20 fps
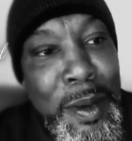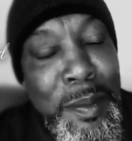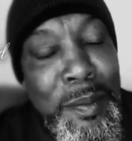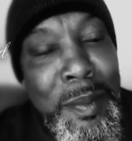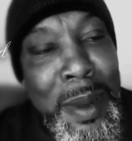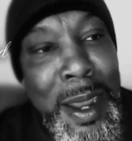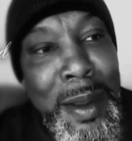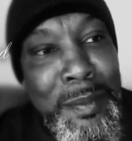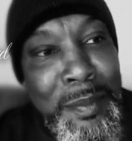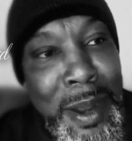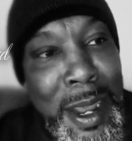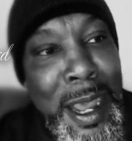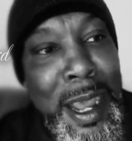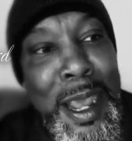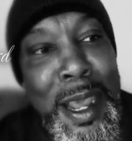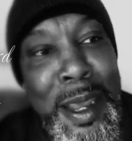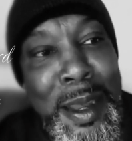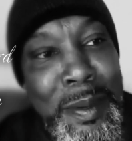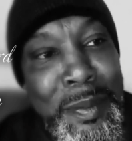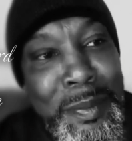my
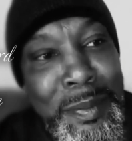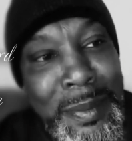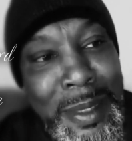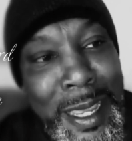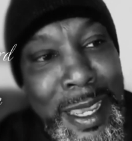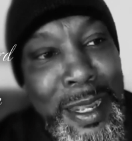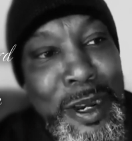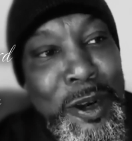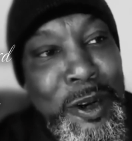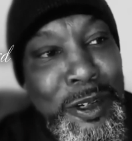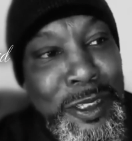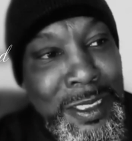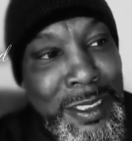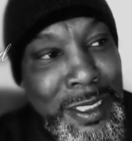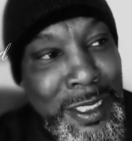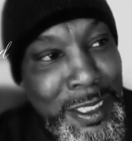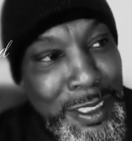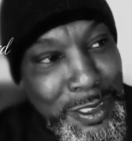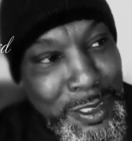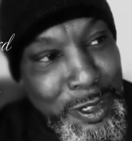mom and her
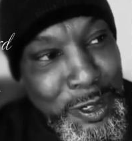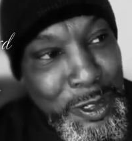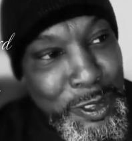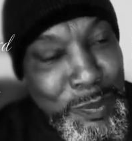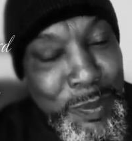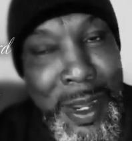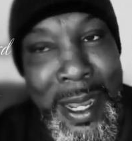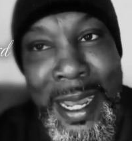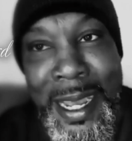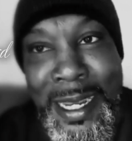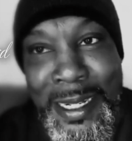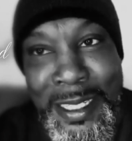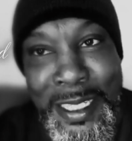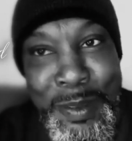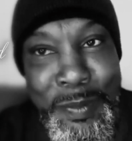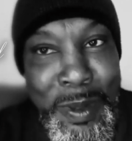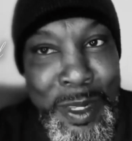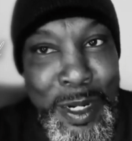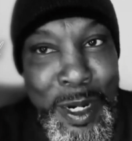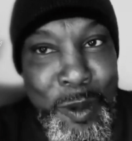sisters, my aunties
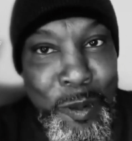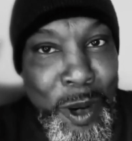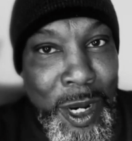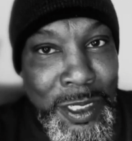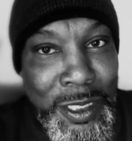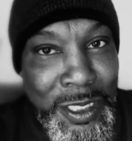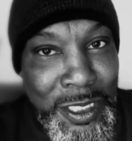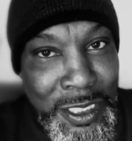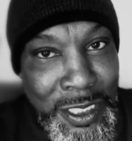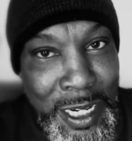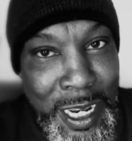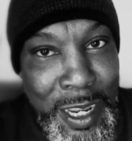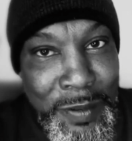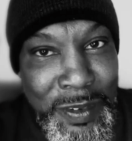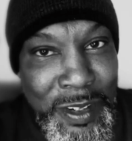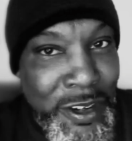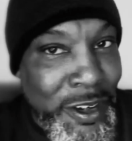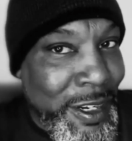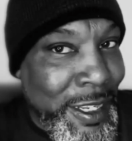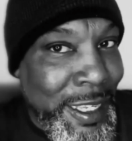being there watching Shaft
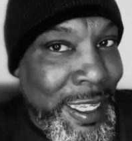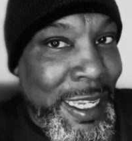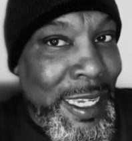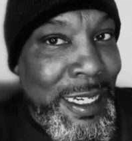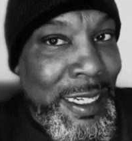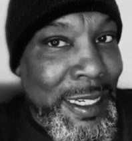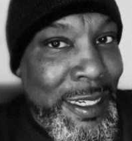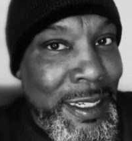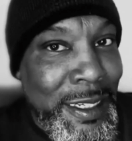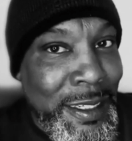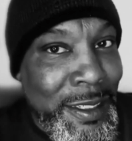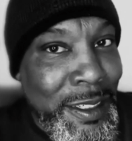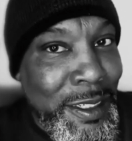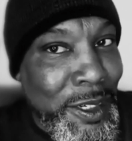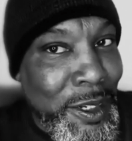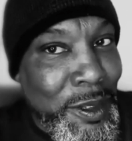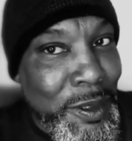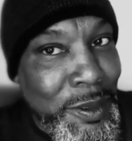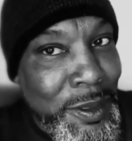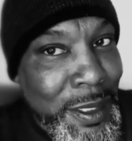and they're giggling and, you
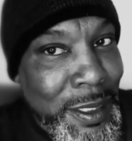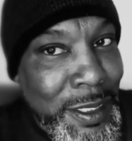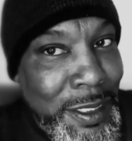know,